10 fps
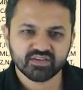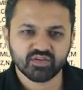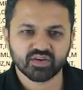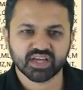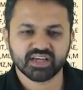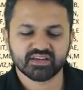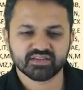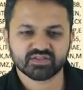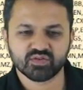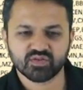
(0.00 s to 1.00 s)
Okay,
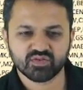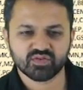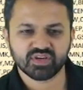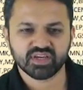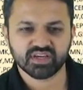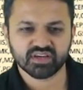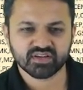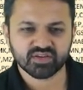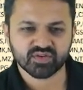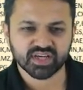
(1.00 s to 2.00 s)
so here
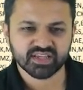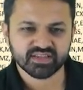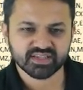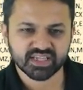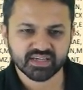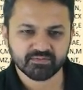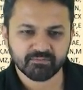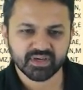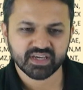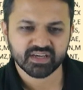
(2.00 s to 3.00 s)
you can see
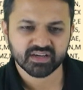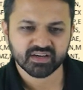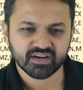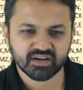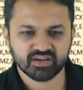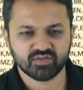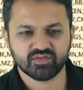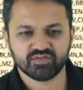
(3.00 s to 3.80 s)
maybe uh, no.